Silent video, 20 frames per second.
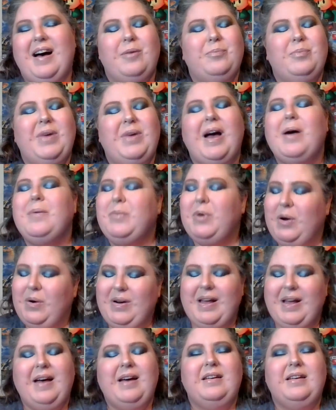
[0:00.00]
yeah, go
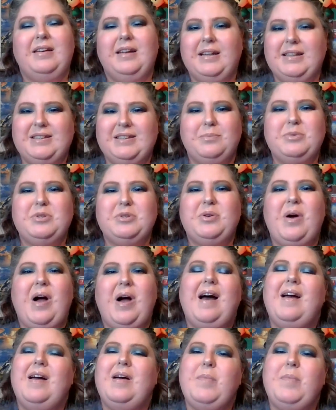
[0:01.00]
ahead and hit
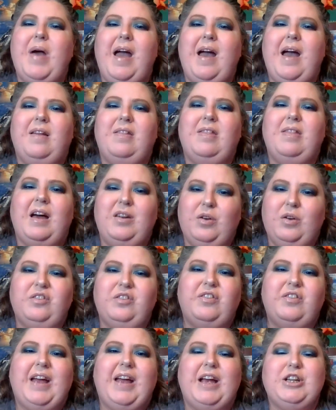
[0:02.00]
subscribe and that
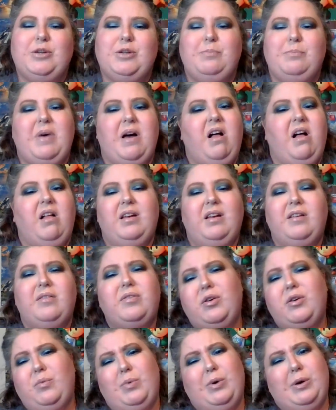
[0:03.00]
notification bell if
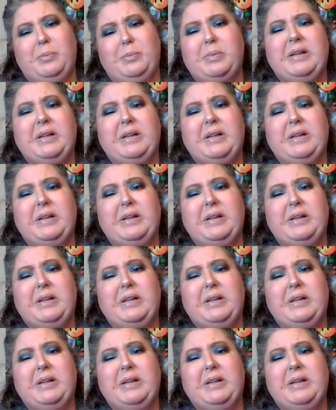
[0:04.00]
you would,